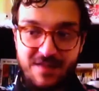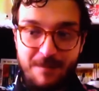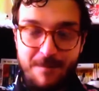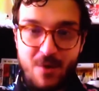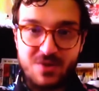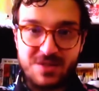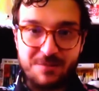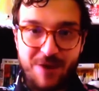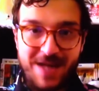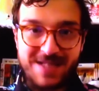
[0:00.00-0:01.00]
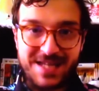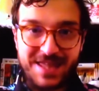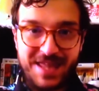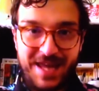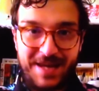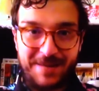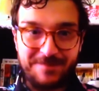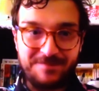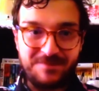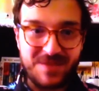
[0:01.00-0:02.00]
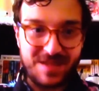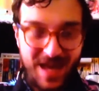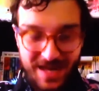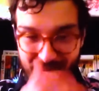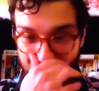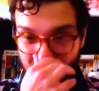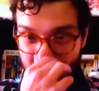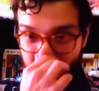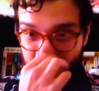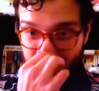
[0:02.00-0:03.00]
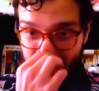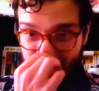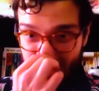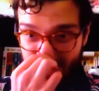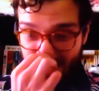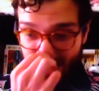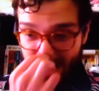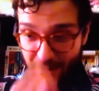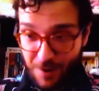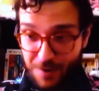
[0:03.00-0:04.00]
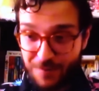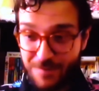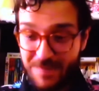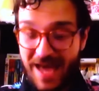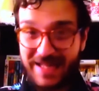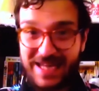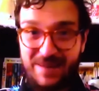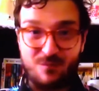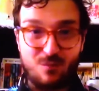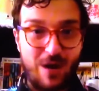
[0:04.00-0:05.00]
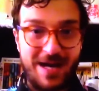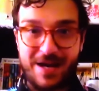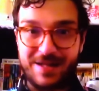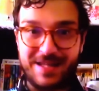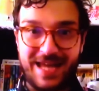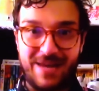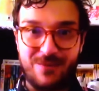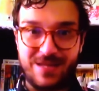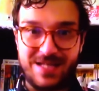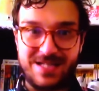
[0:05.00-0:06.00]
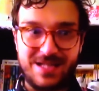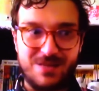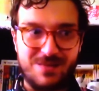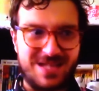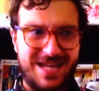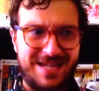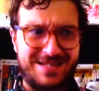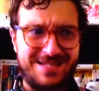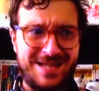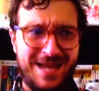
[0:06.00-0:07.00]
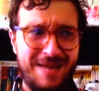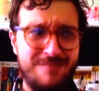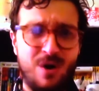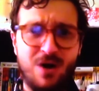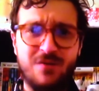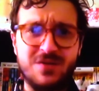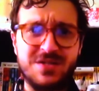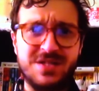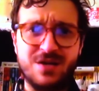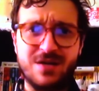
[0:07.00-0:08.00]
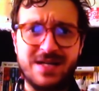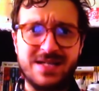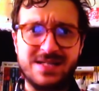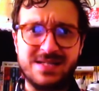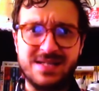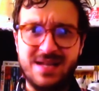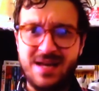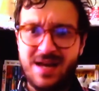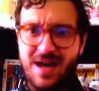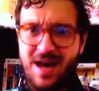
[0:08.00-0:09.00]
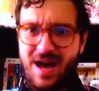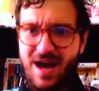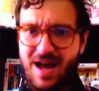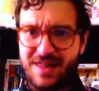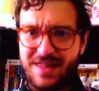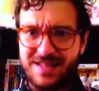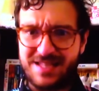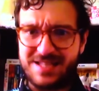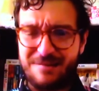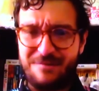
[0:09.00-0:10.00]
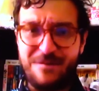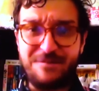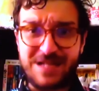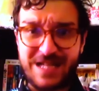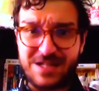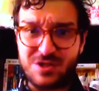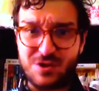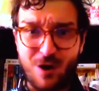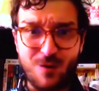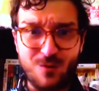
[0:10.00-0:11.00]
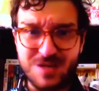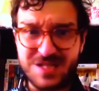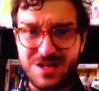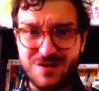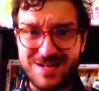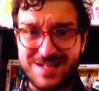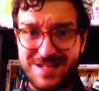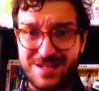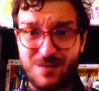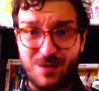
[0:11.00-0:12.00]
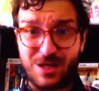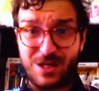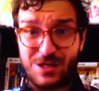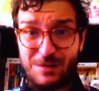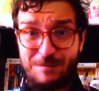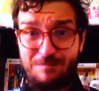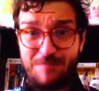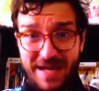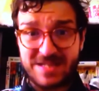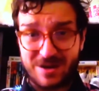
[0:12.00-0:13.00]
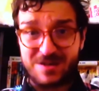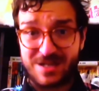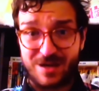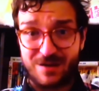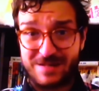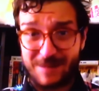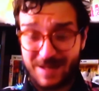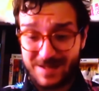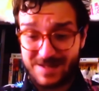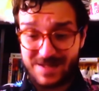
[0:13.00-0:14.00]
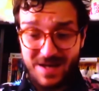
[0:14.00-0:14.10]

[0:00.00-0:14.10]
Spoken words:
most surprising thing that everybody had heard from that came right out of the gate, where they said there was like 10 Marvel series. I think they said 15 Star Wars series, and that they were going to do Pixar series, because